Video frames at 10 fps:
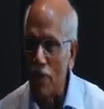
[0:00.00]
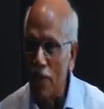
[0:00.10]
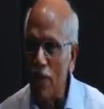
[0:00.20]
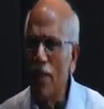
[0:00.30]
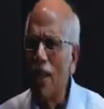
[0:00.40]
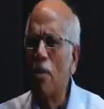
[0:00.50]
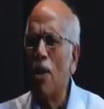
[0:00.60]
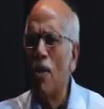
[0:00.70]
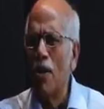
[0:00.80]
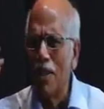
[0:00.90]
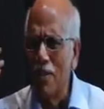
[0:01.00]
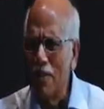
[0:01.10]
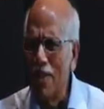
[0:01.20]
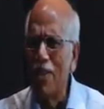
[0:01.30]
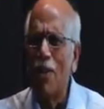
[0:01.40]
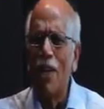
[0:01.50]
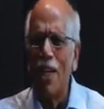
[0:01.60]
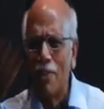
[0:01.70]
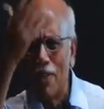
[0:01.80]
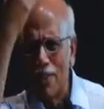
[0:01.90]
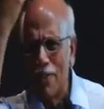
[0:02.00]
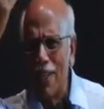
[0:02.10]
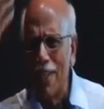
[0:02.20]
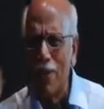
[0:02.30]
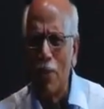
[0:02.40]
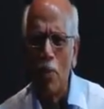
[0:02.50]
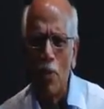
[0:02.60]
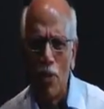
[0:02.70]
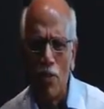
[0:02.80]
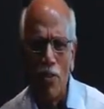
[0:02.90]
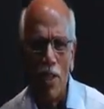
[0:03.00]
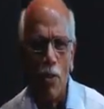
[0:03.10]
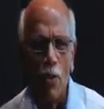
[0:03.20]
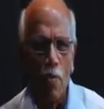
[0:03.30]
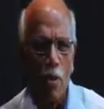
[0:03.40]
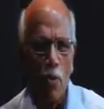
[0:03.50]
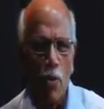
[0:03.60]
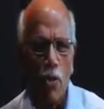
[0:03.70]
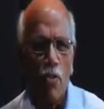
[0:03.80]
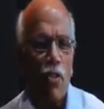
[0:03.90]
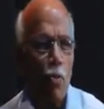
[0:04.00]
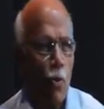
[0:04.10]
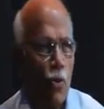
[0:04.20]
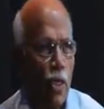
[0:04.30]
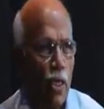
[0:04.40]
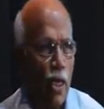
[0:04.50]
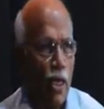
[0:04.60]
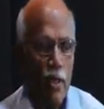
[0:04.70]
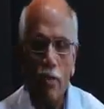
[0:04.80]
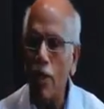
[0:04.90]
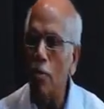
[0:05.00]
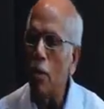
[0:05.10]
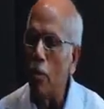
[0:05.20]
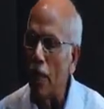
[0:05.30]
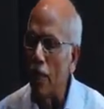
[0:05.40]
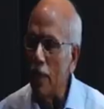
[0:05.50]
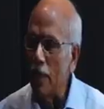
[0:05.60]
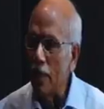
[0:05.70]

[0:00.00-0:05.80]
They said, come along. It's a holiday for us. We'll take you to the post office. They took him to the post office. He posted the letter. He was coming back.